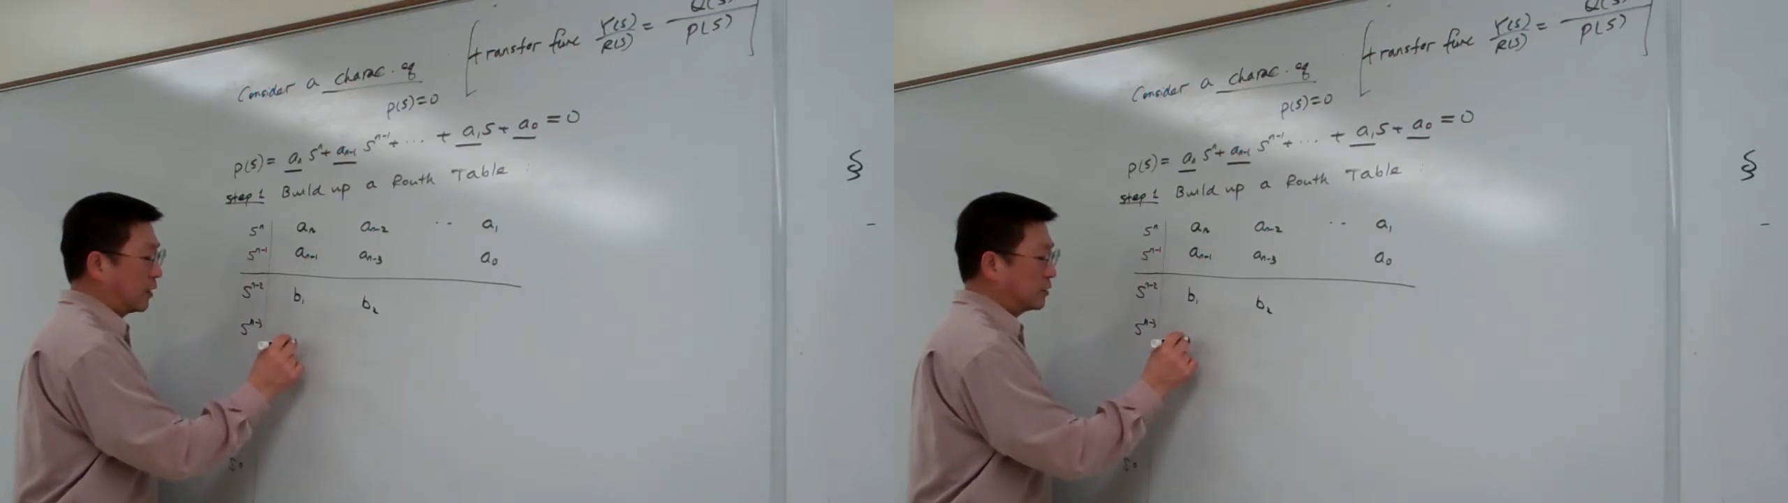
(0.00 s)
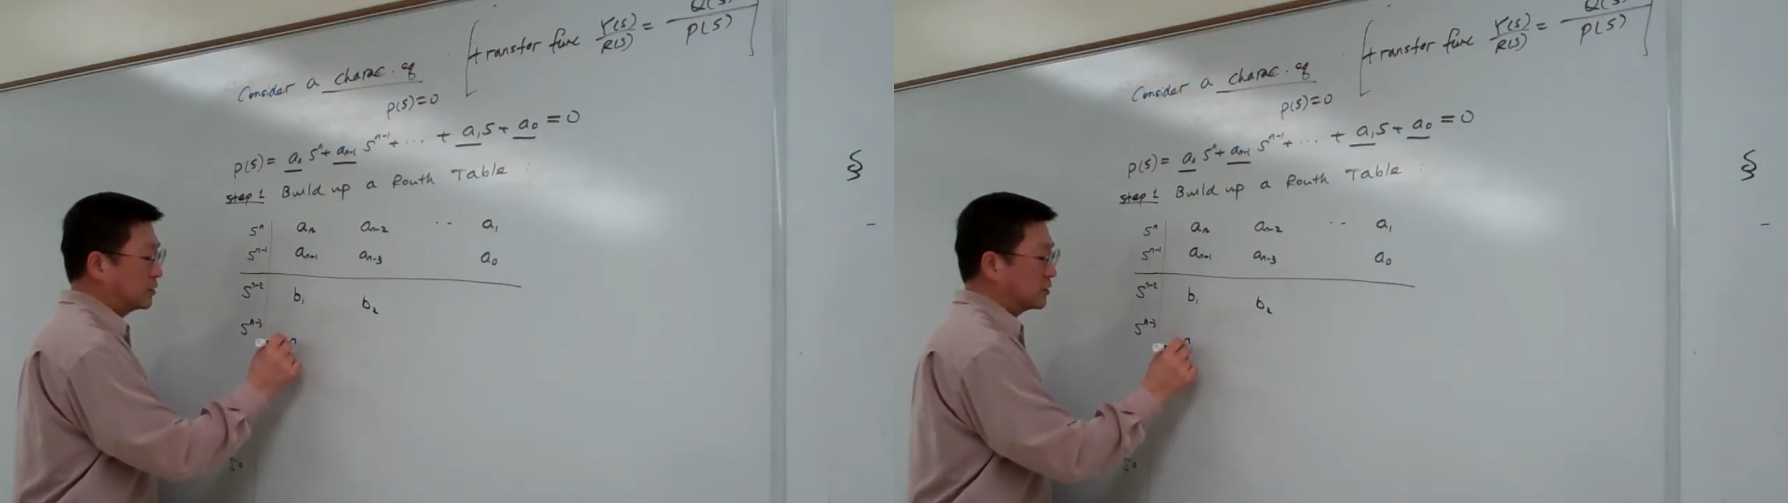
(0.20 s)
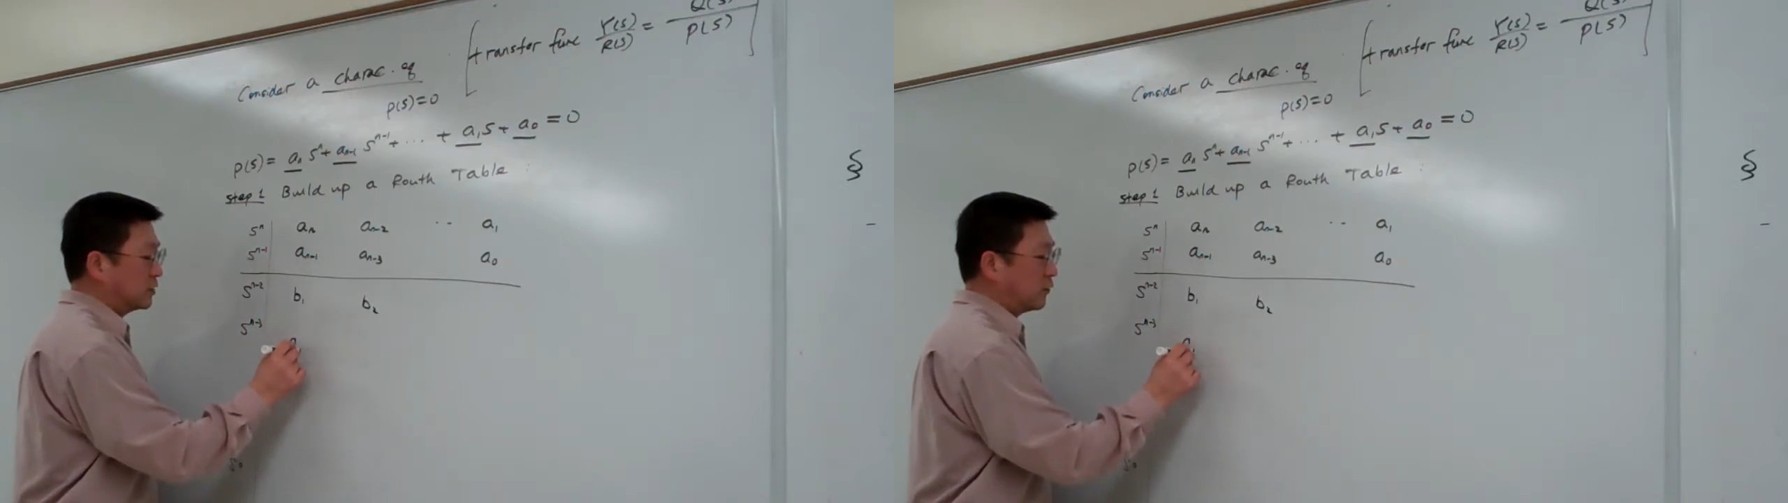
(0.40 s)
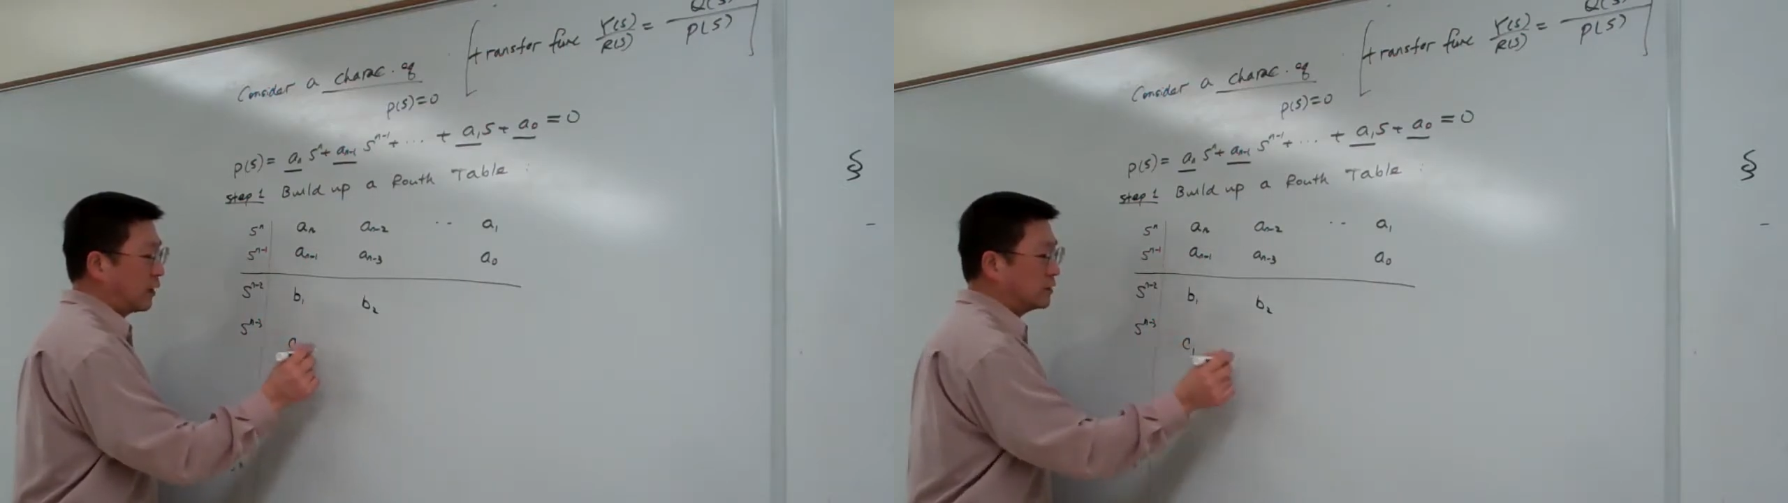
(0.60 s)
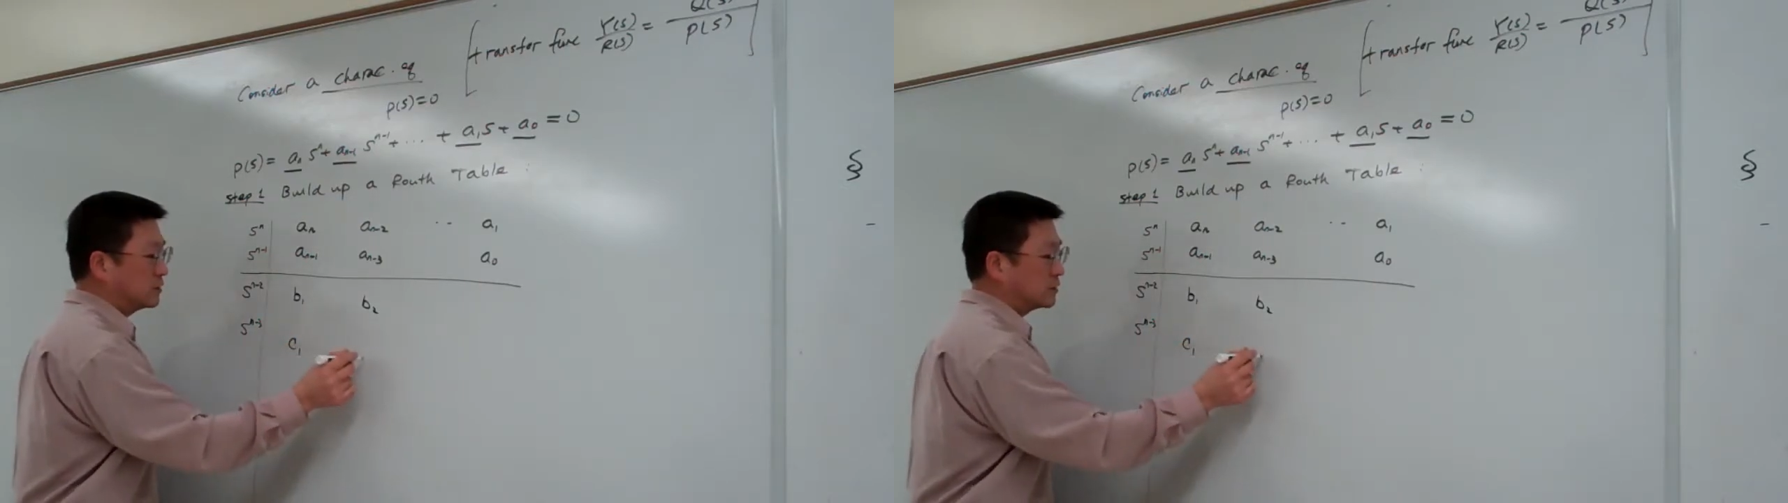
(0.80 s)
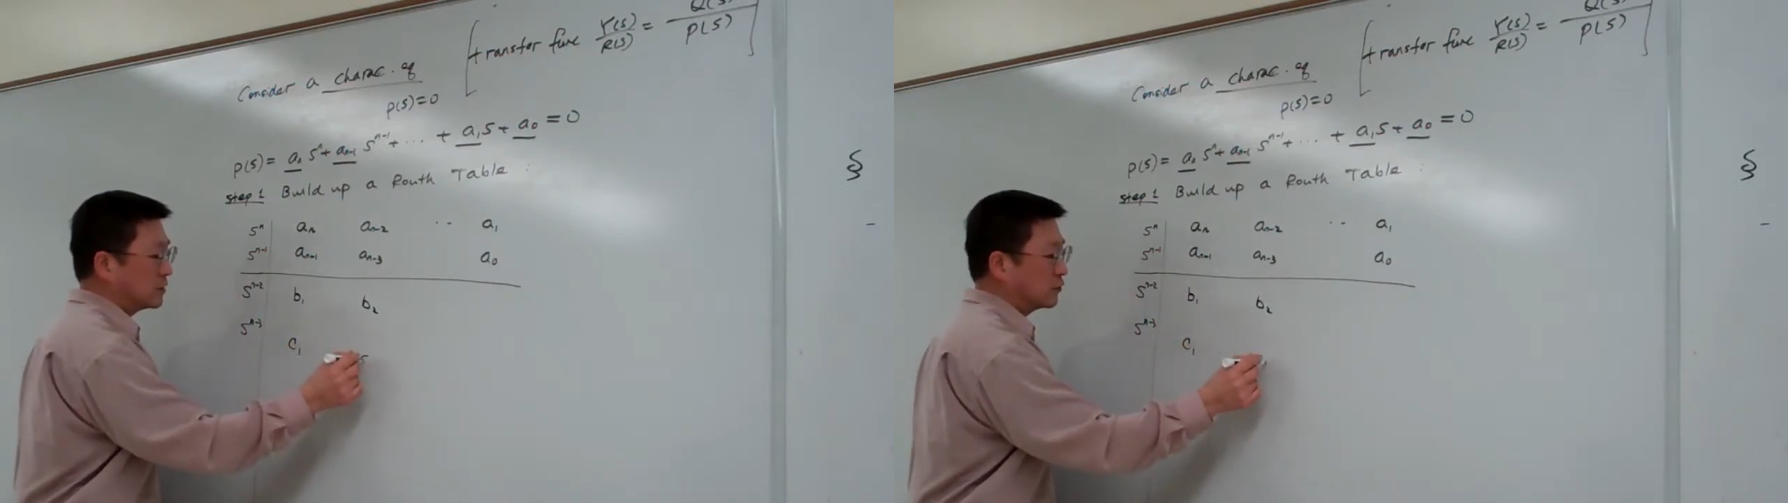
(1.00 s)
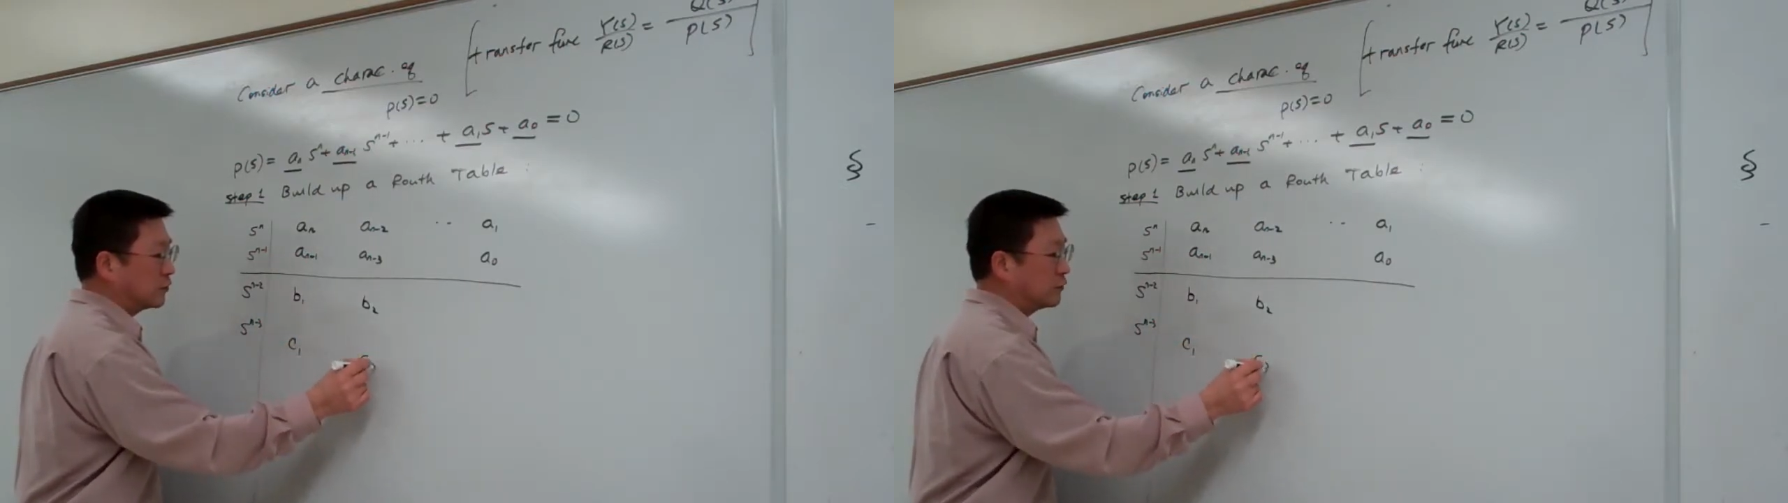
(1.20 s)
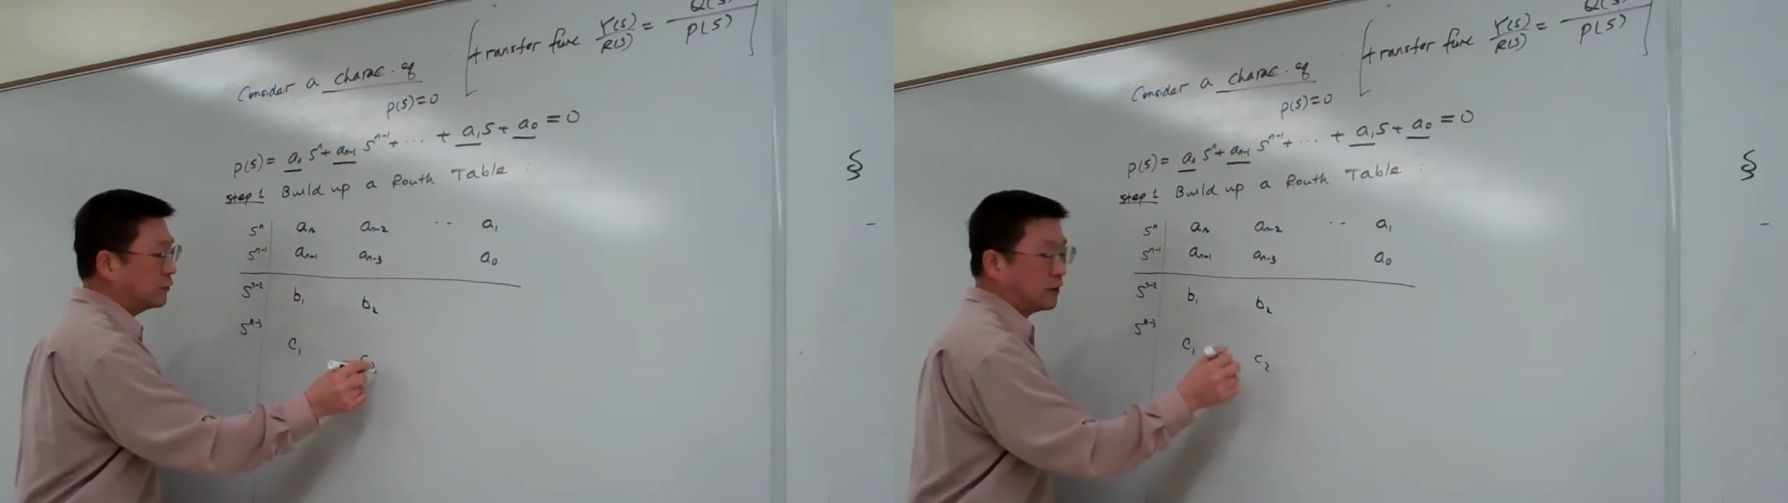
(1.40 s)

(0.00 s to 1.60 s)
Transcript: C1, C2.